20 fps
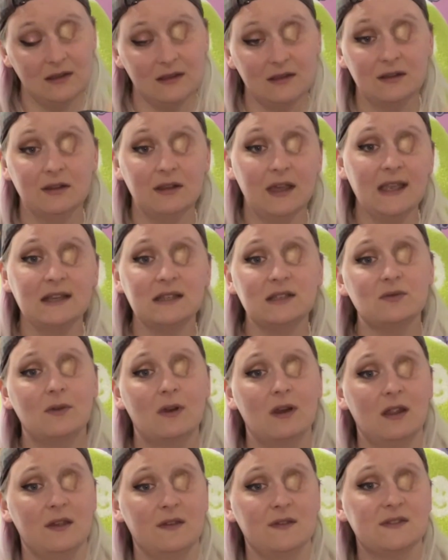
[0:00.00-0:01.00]
The late
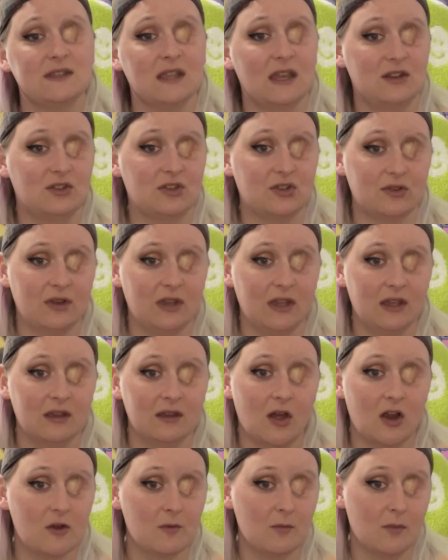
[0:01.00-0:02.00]
20th century
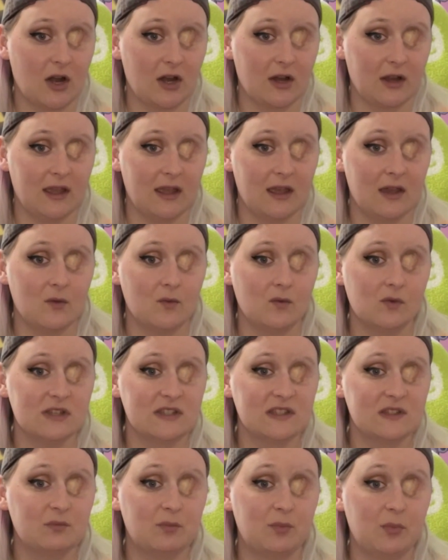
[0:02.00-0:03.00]
art market
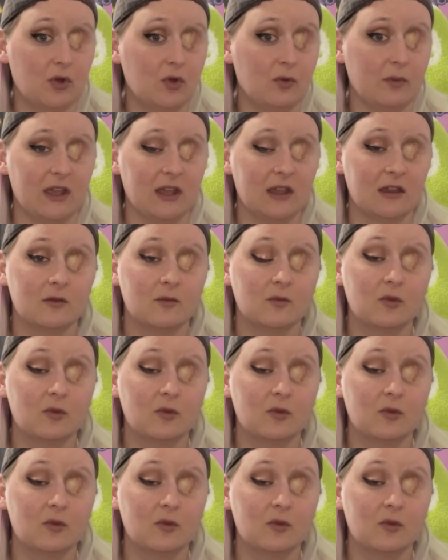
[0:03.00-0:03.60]
was booming.